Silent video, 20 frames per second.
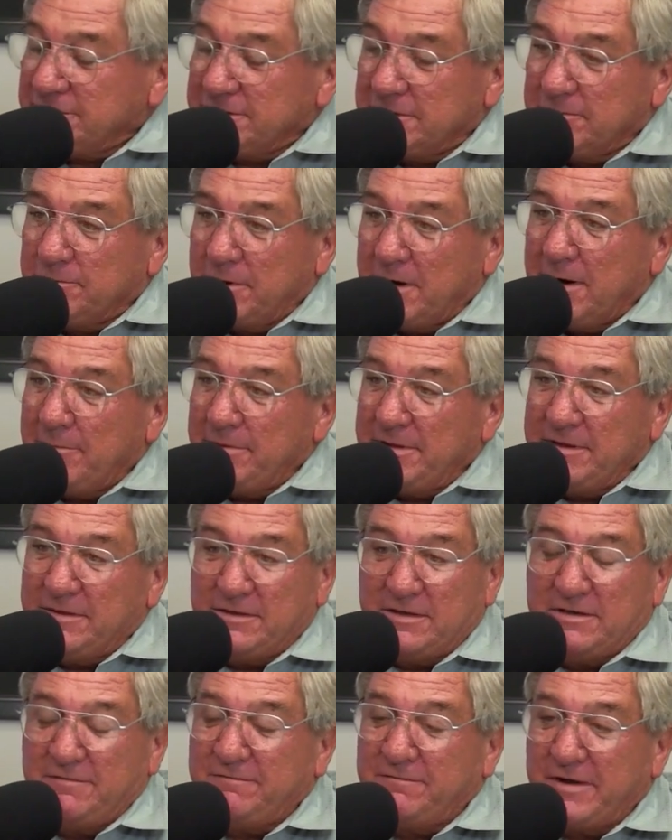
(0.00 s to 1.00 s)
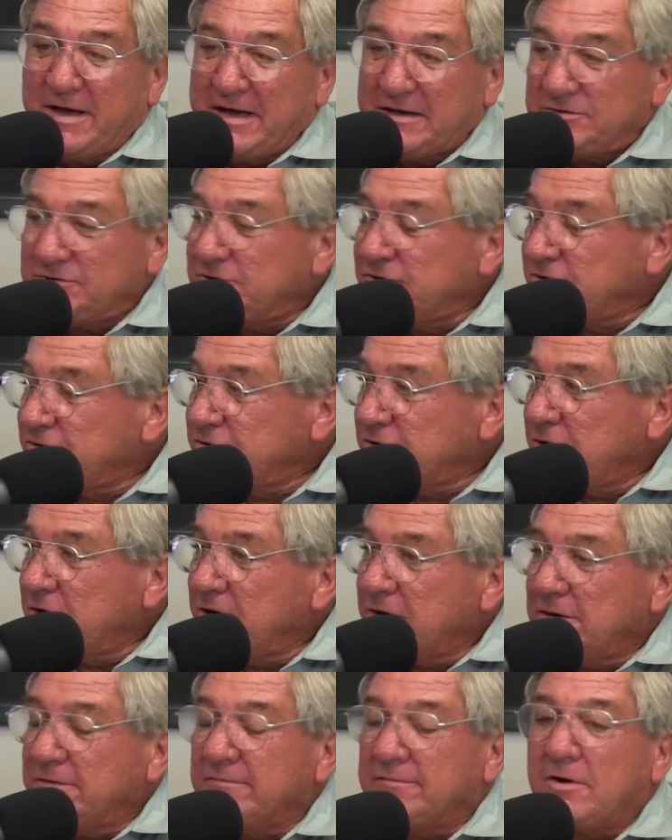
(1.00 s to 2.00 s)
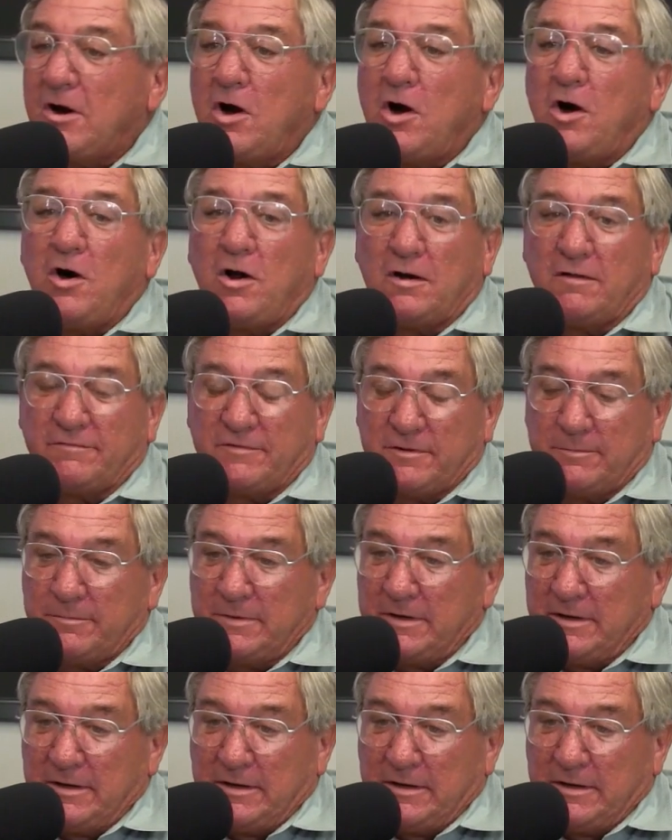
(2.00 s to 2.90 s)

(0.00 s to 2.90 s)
They're probably the fastest shark of all of them.